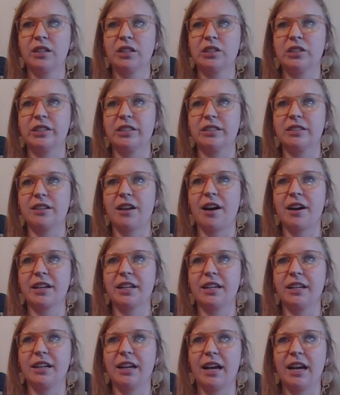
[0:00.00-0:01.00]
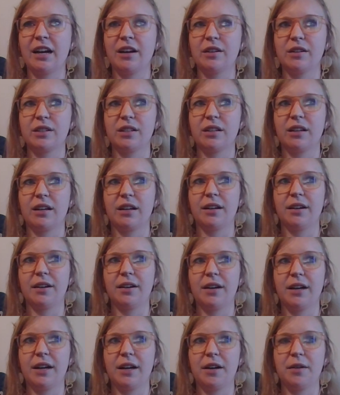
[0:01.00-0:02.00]
she's talking now to
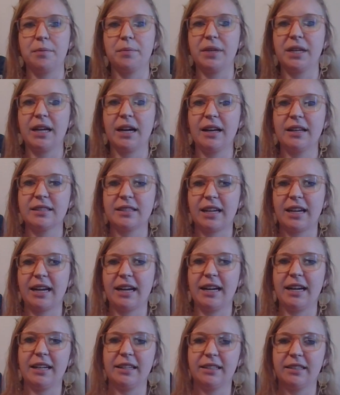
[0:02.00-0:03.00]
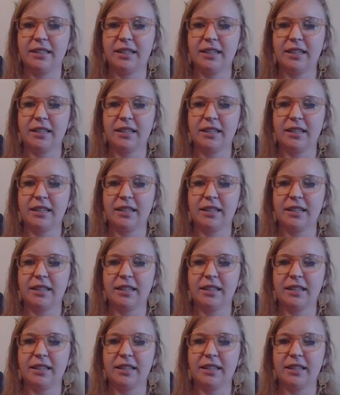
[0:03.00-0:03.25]
um, because i had